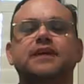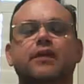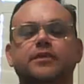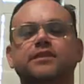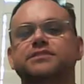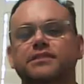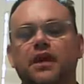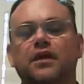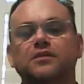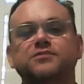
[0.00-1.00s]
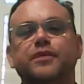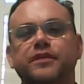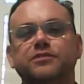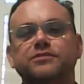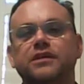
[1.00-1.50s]
the time to listen to other
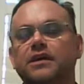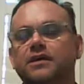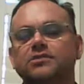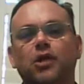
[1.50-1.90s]
speakers.